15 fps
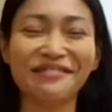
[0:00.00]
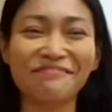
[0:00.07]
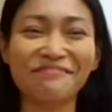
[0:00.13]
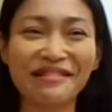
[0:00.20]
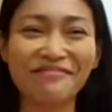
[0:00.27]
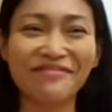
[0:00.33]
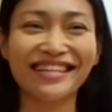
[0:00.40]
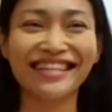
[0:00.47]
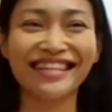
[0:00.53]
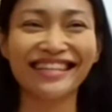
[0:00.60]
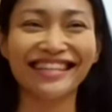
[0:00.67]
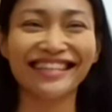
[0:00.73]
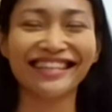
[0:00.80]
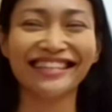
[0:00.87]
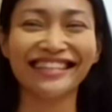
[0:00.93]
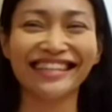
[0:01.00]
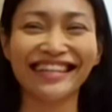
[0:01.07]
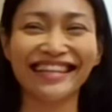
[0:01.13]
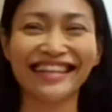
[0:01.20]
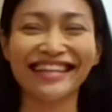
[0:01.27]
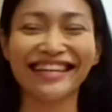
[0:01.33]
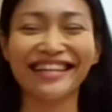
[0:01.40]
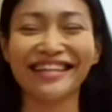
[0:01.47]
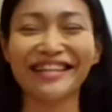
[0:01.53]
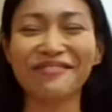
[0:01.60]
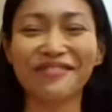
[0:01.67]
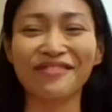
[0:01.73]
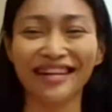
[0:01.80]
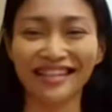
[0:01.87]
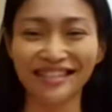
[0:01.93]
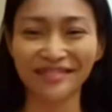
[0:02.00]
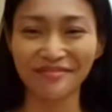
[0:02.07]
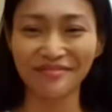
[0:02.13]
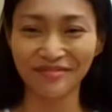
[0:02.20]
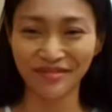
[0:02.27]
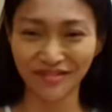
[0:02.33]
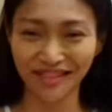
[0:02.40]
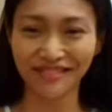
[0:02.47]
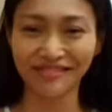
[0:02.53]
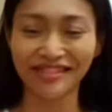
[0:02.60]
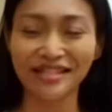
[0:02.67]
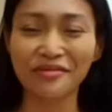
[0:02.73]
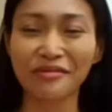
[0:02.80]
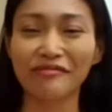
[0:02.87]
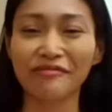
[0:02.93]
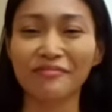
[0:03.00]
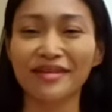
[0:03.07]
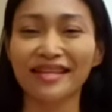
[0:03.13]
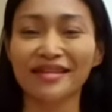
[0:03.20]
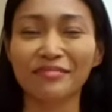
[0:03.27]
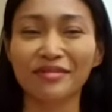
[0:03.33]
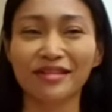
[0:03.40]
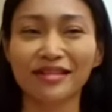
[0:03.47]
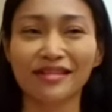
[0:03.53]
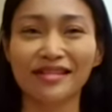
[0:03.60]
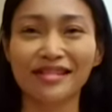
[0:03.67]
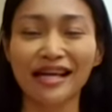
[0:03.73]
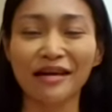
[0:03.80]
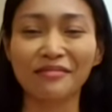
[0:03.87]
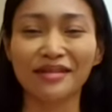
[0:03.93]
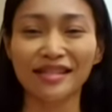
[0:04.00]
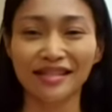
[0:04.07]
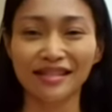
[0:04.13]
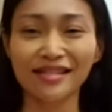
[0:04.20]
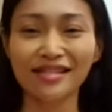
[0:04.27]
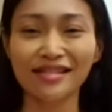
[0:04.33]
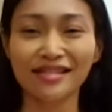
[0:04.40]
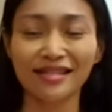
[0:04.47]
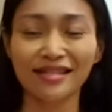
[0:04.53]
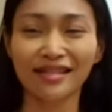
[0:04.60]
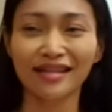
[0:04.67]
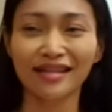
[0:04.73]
maybe they want to train with me because I'm a nurse.